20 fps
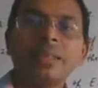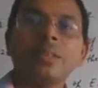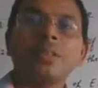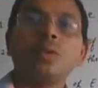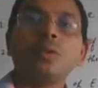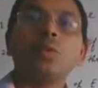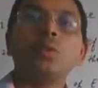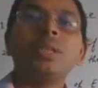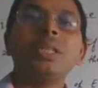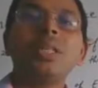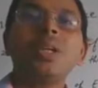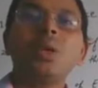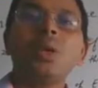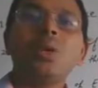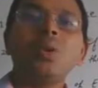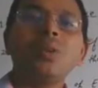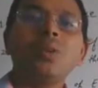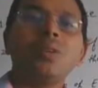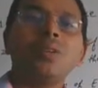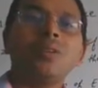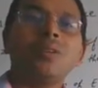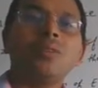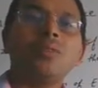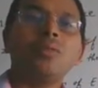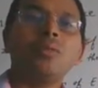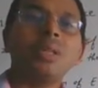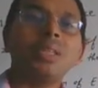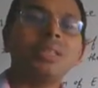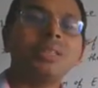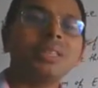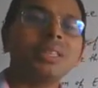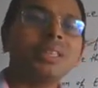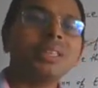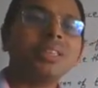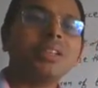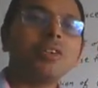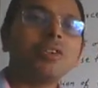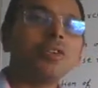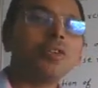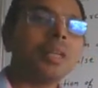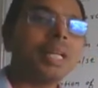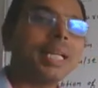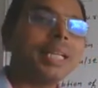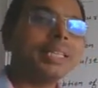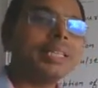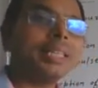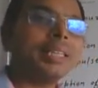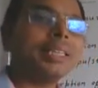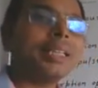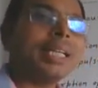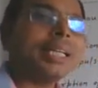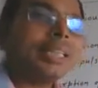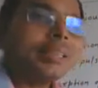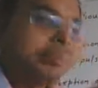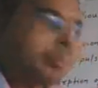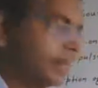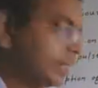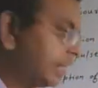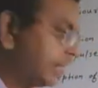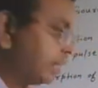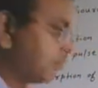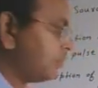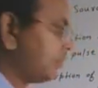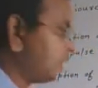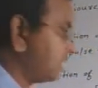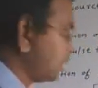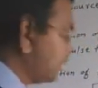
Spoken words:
We know velocity of light in any medium is